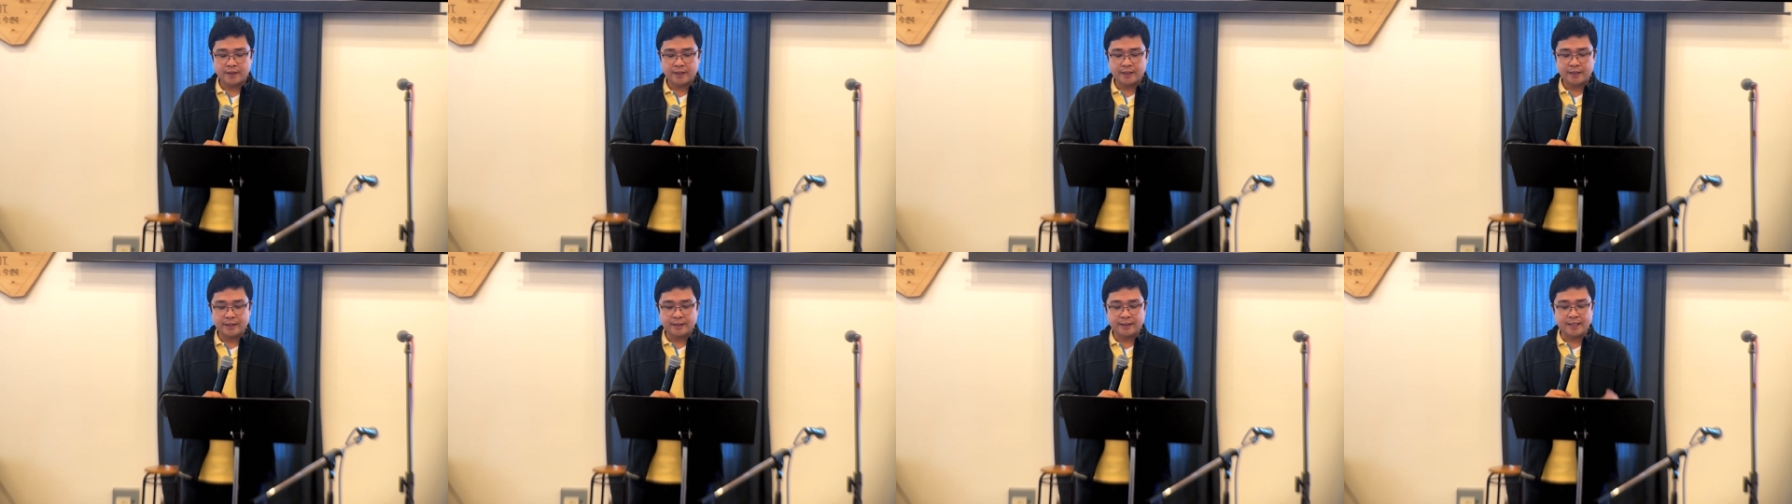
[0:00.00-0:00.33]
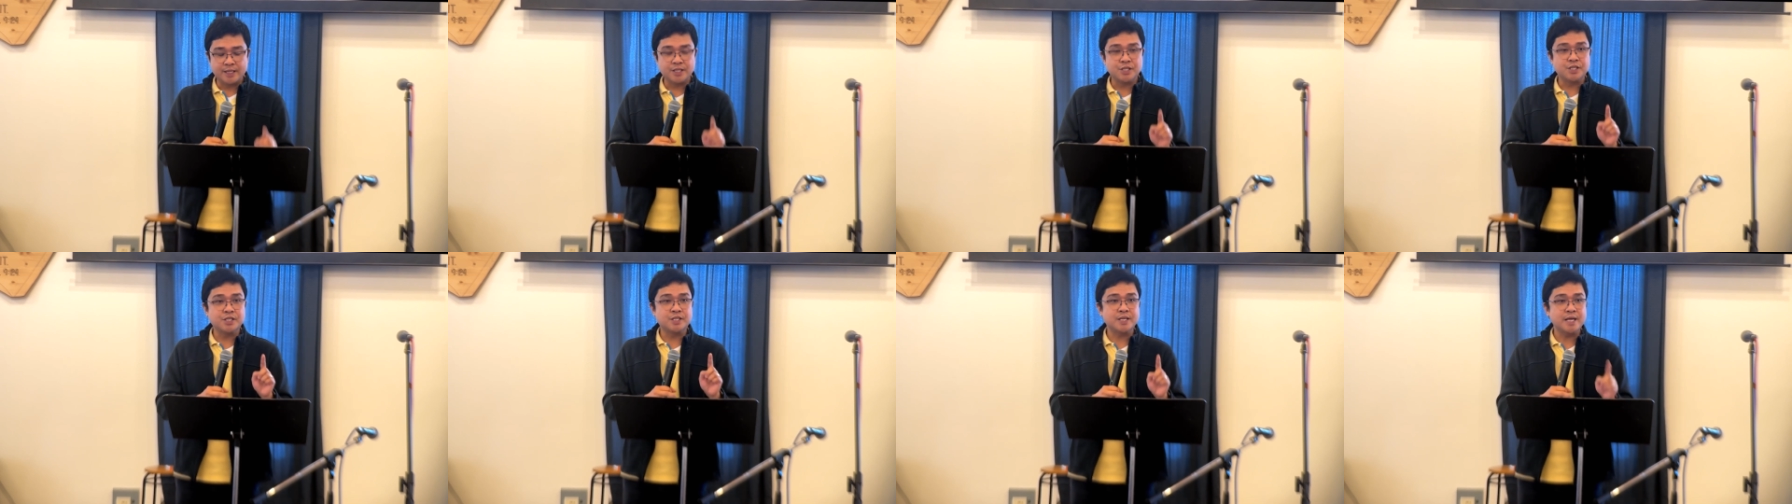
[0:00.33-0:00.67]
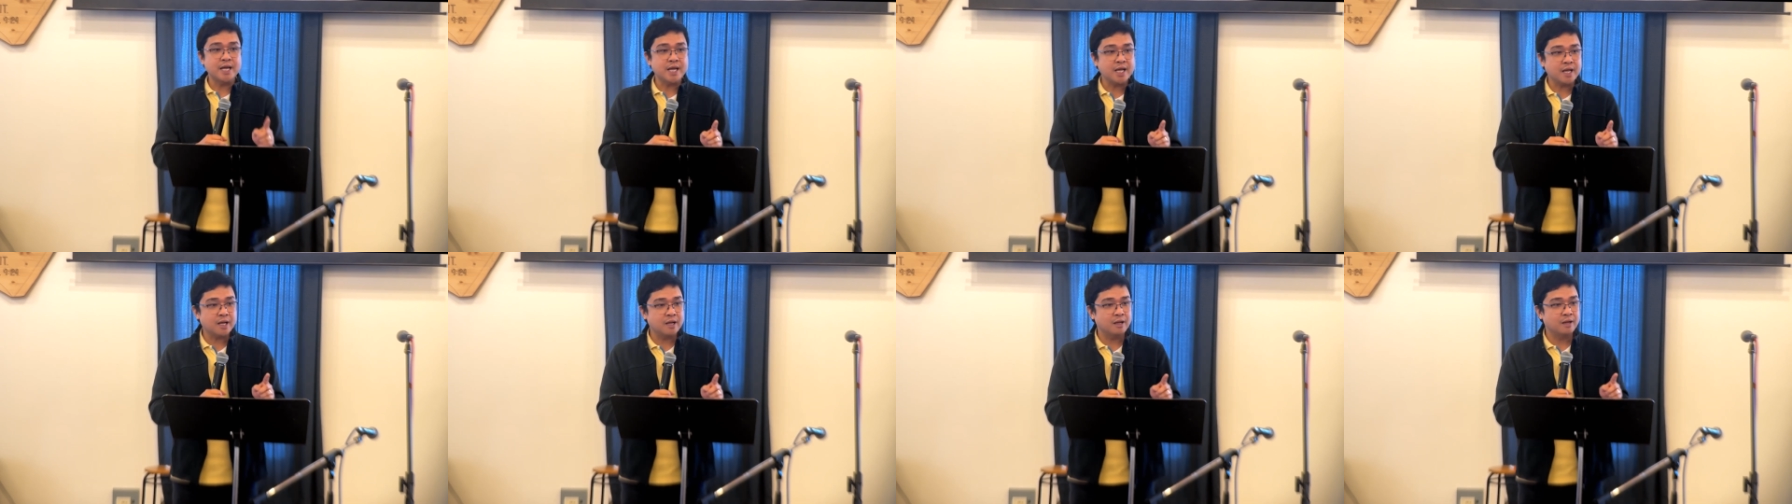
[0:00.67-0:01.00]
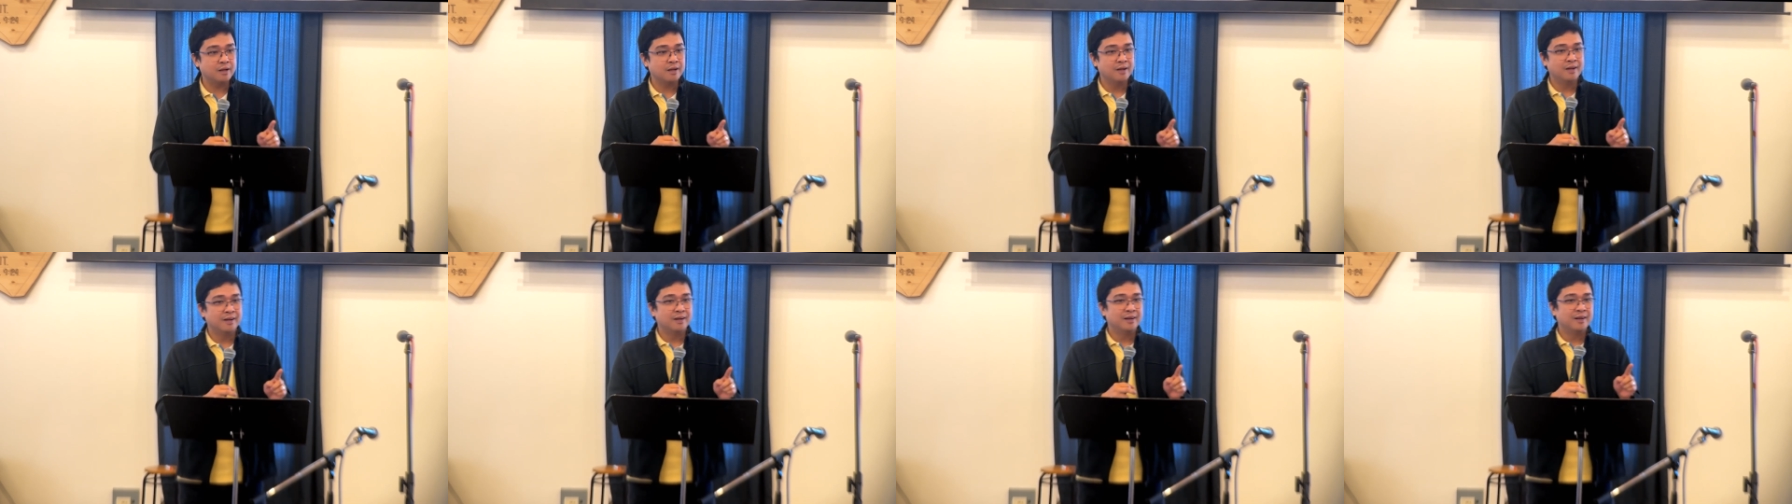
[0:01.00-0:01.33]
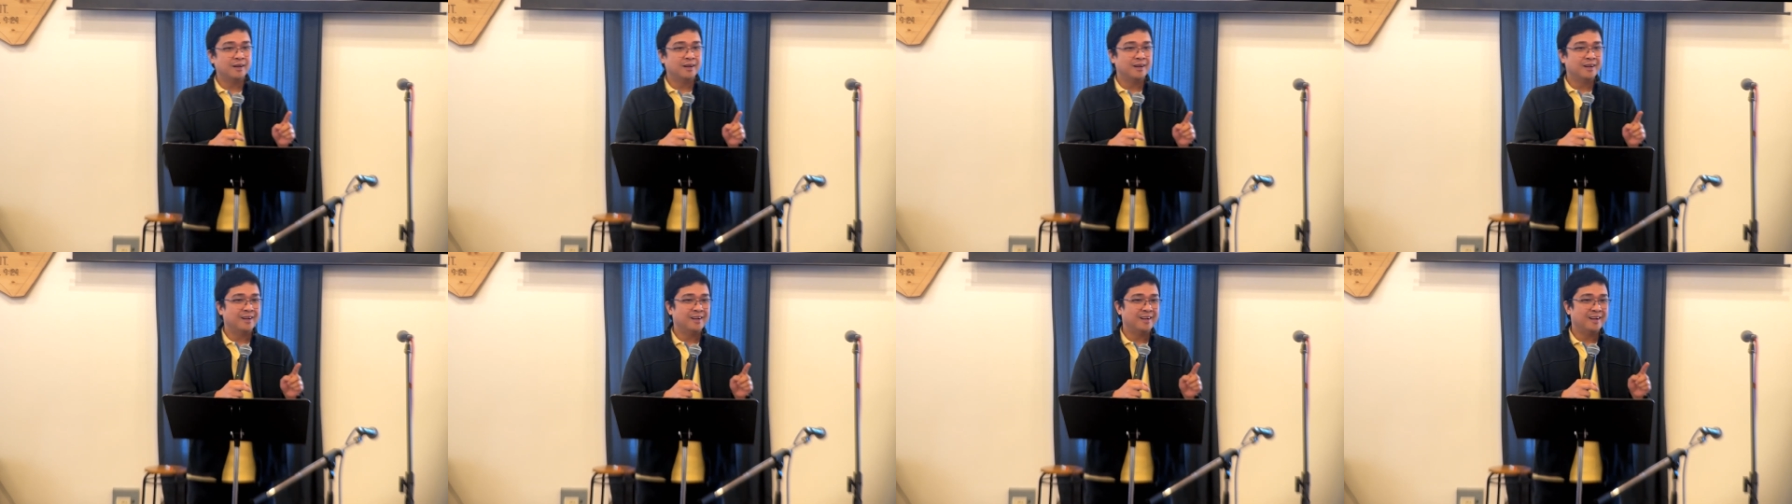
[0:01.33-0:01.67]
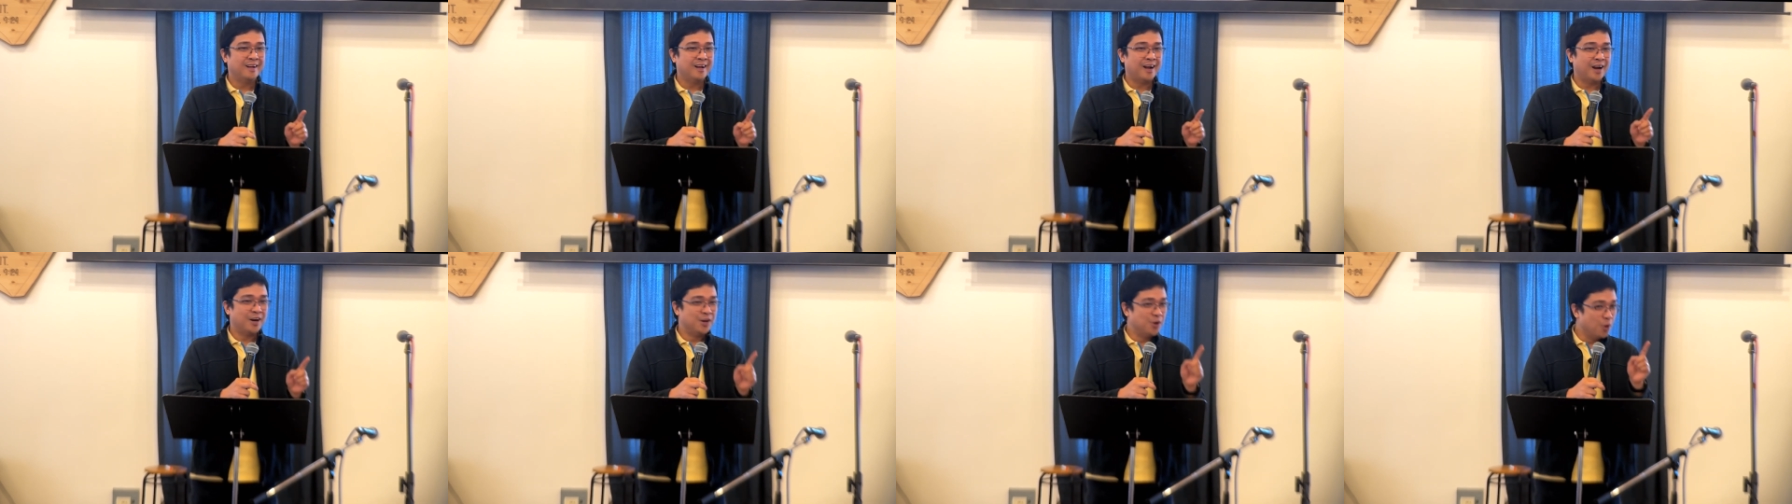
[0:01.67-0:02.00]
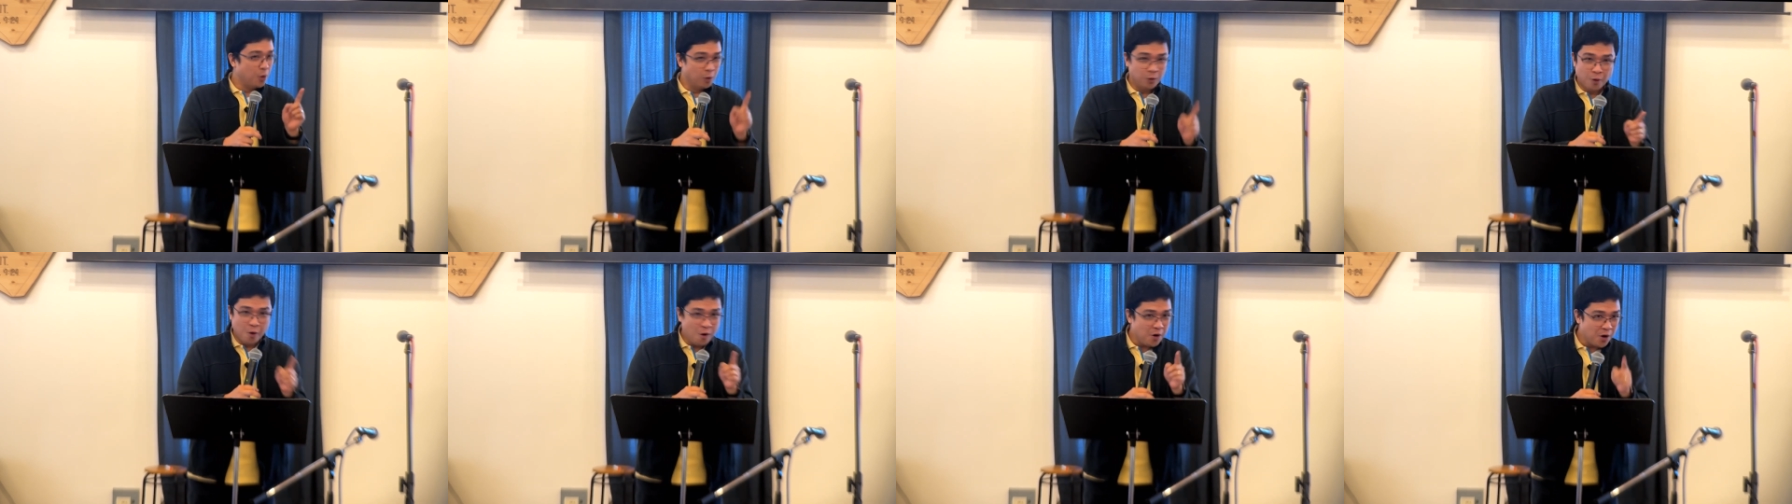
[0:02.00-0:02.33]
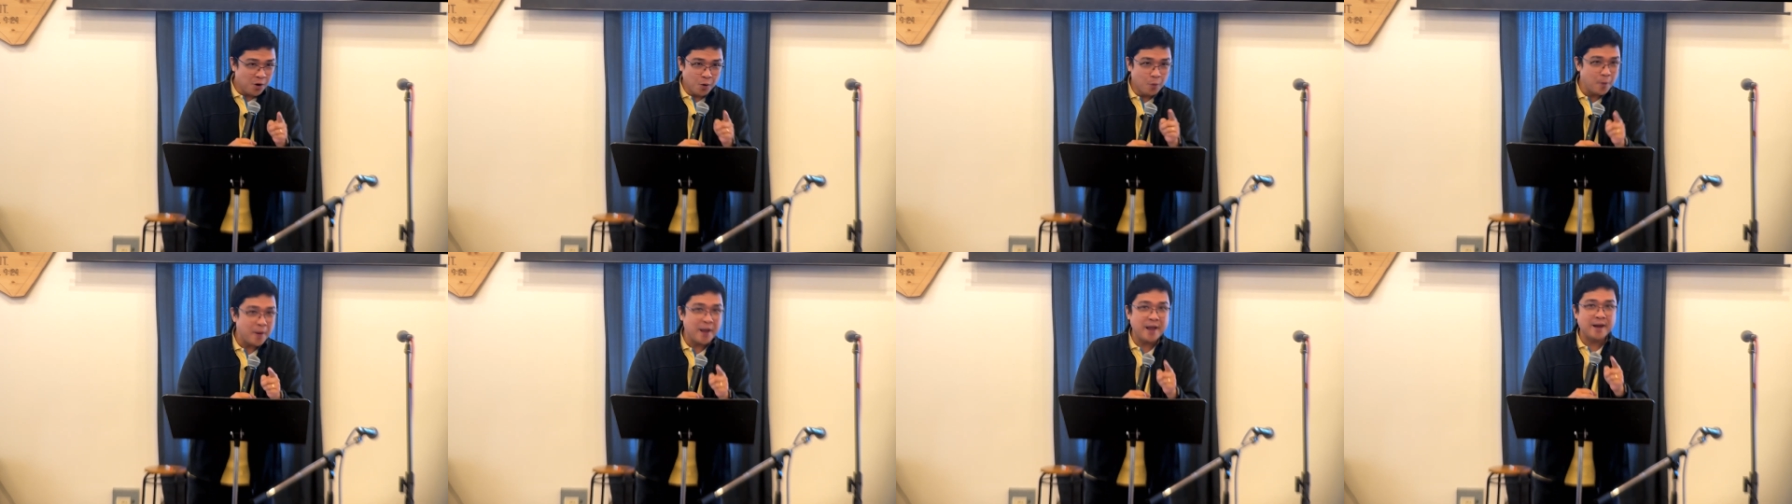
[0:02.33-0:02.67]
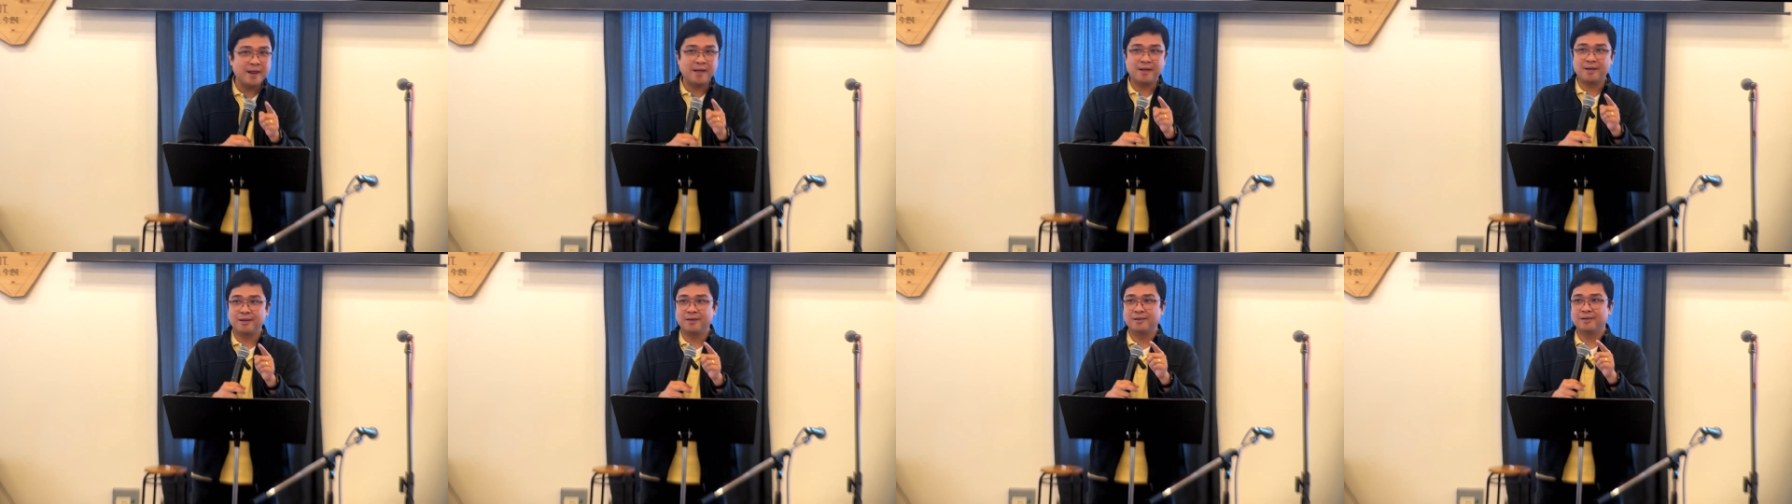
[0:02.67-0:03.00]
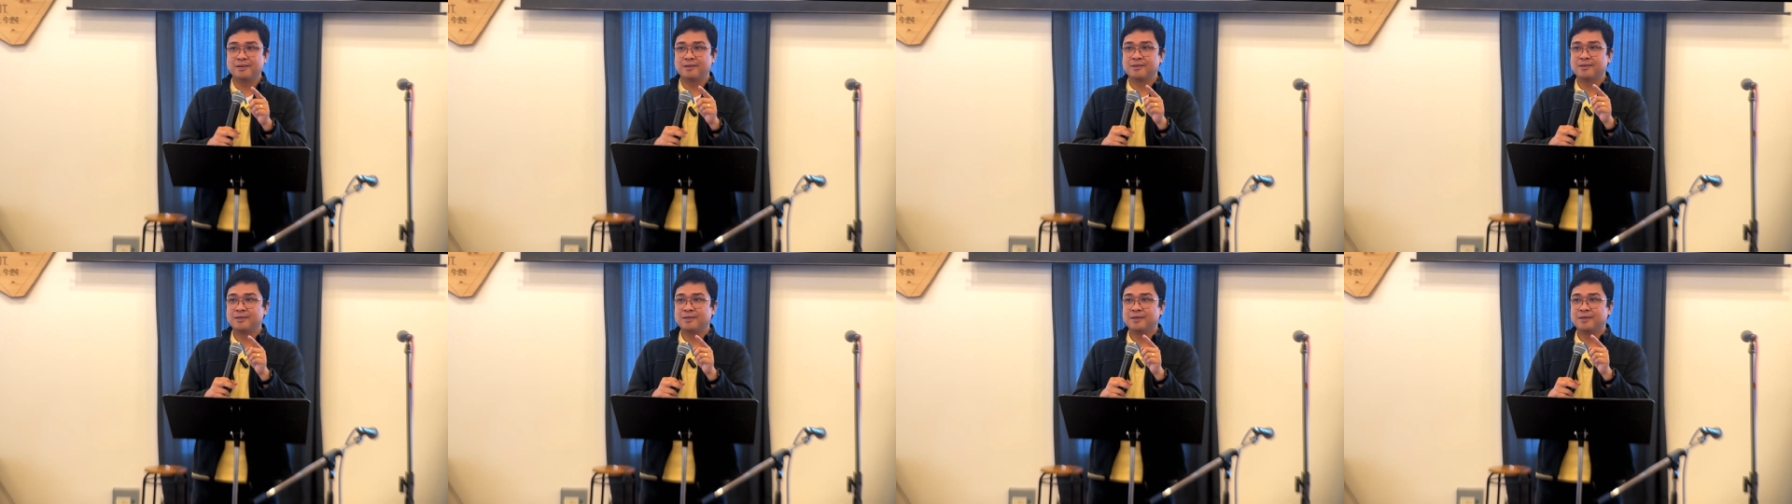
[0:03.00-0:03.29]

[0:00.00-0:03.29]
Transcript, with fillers: The sick are no longer waiting